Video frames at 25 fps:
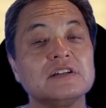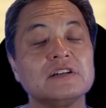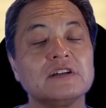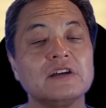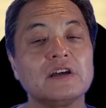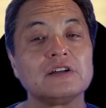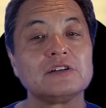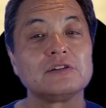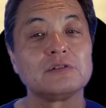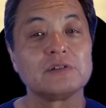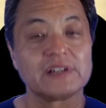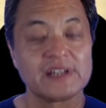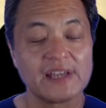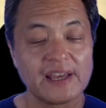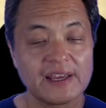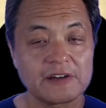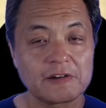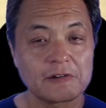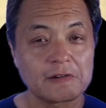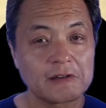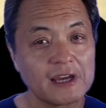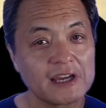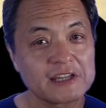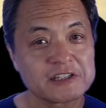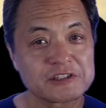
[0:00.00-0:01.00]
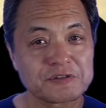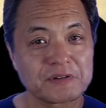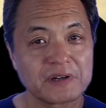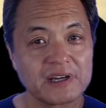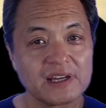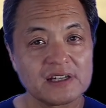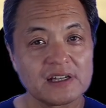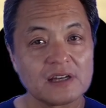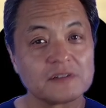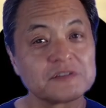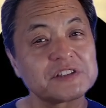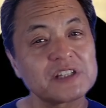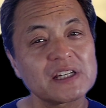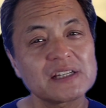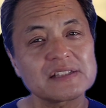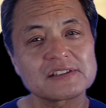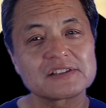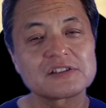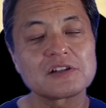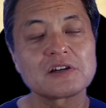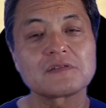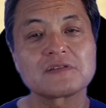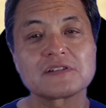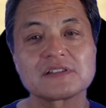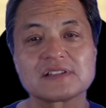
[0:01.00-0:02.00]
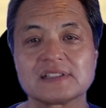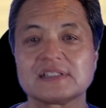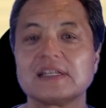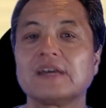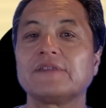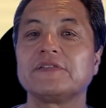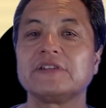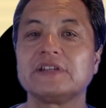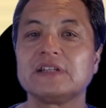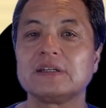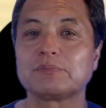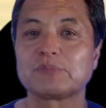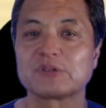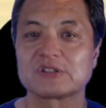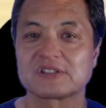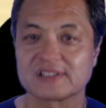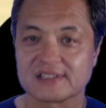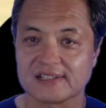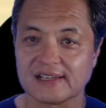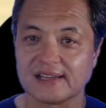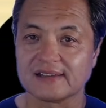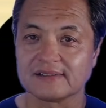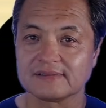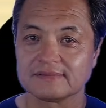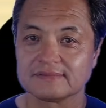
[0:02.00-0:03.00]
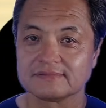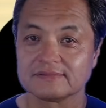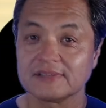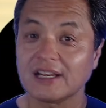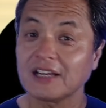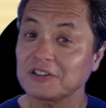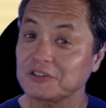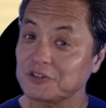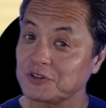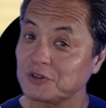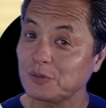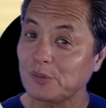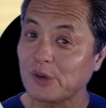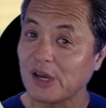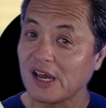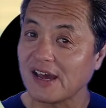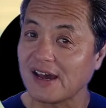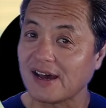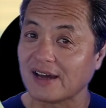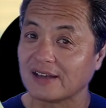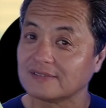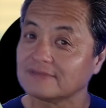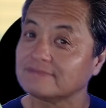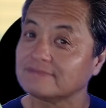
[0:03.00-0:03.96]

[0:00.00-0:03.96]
to an annualized rate of just over 70%. Not too bad.